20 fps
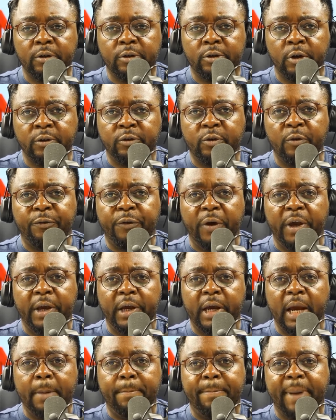don't you
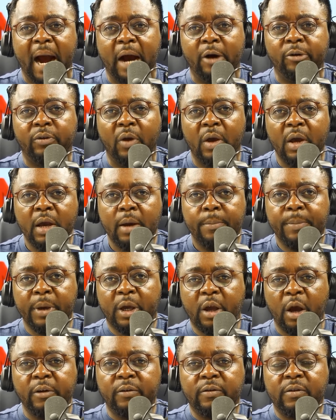think, about
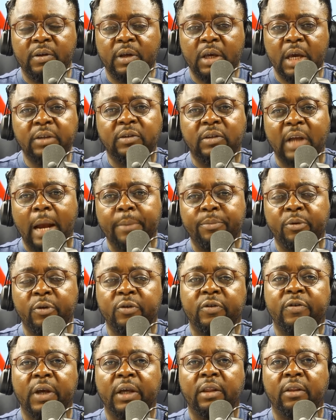because each time you
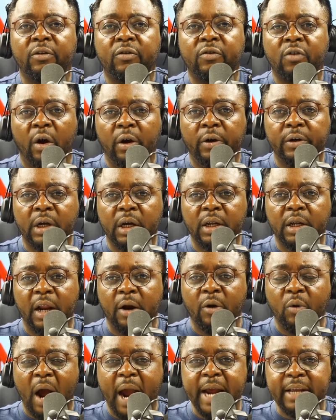sing the song,
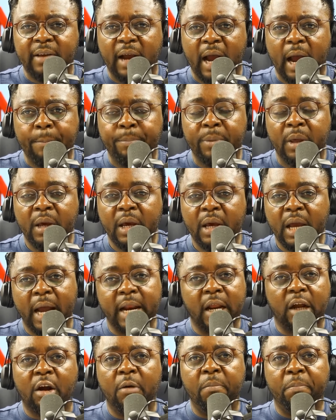the writer
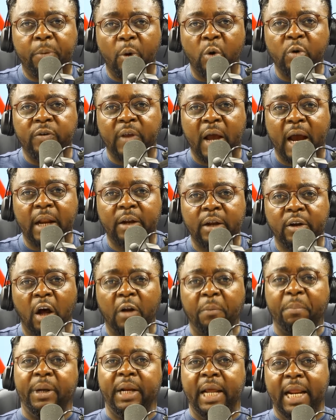and the composer,
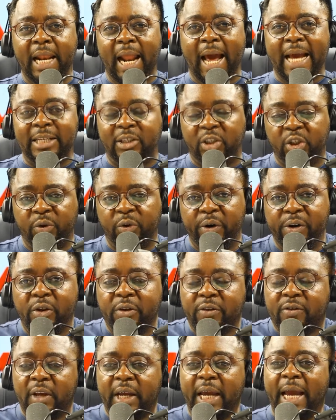not being a Nigerian,
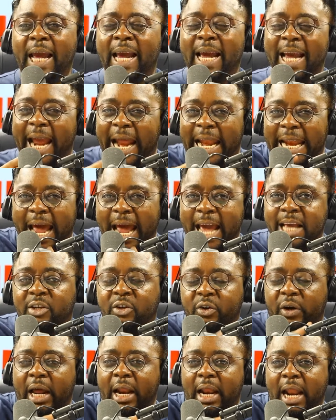you're singing a
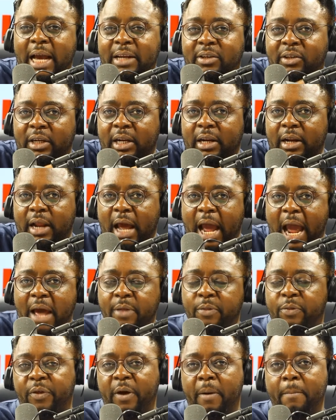Nigerian national
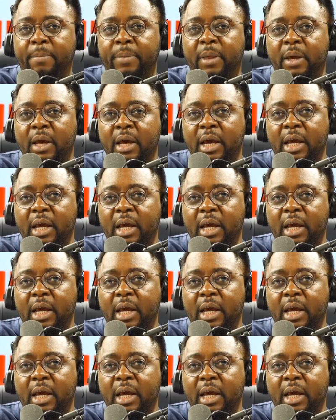anthem